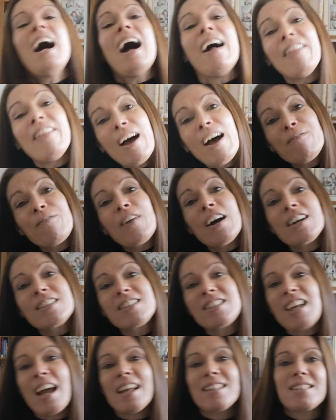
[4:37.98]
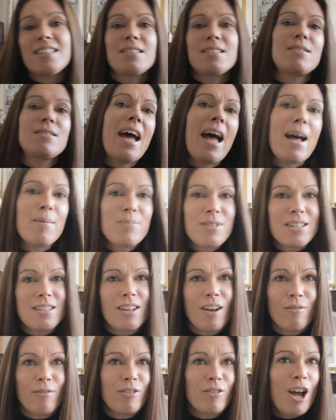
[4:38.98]
And that first 10 steps
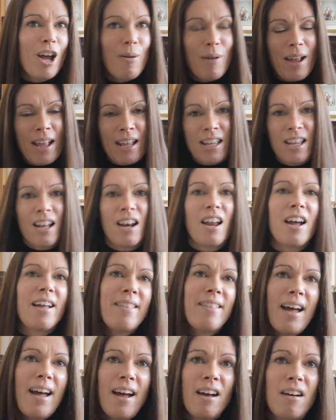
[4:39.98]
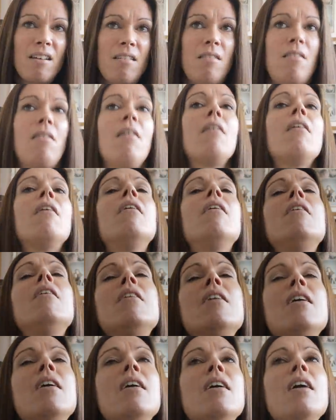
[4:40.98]
of going, you're like that, oh,
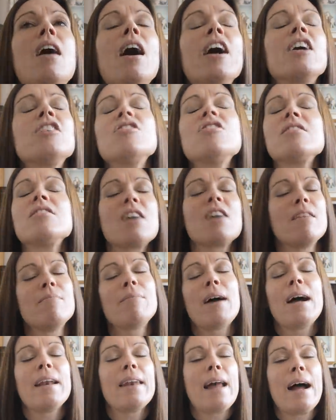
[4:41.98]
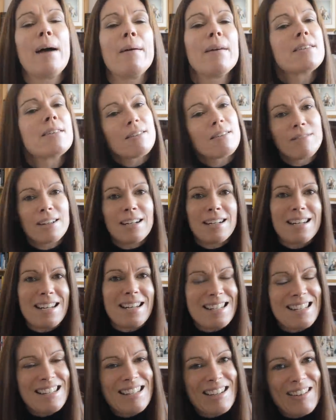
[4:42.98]
I could just turn back now and I don't really
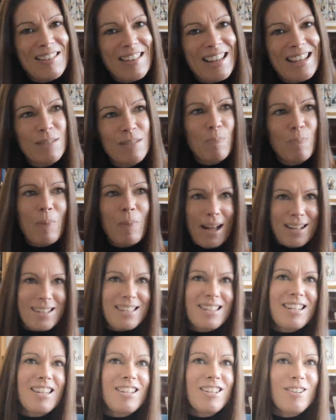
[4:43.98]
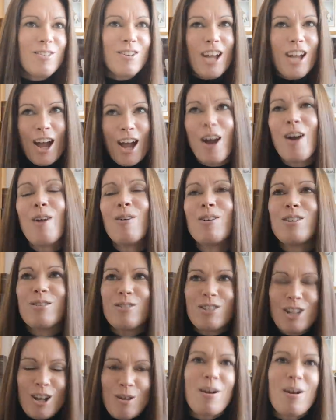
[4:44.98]
need to do this. But you go, you
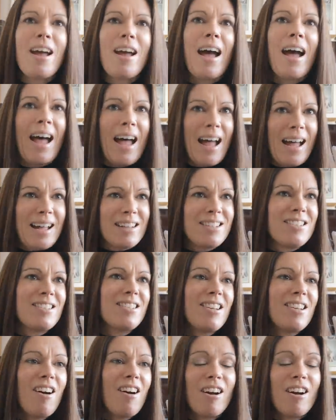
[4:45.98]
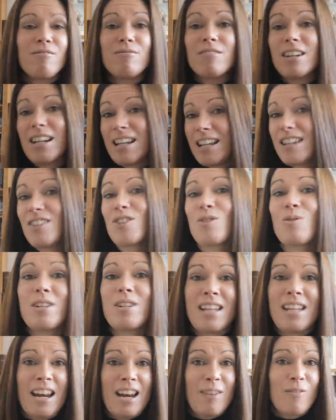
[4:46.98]
do it, and I really enjoyed
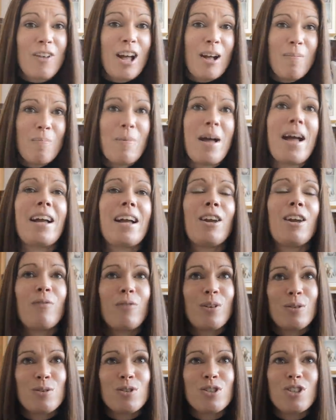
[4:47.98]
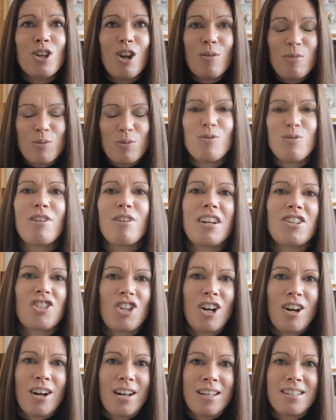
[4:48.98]
it and I've come back and I feel so much more
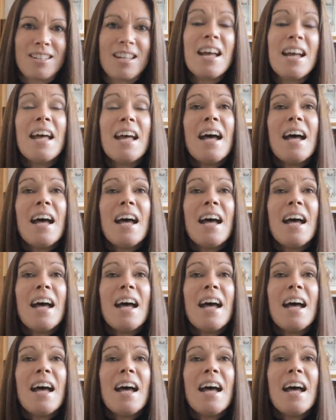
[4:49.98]
energised.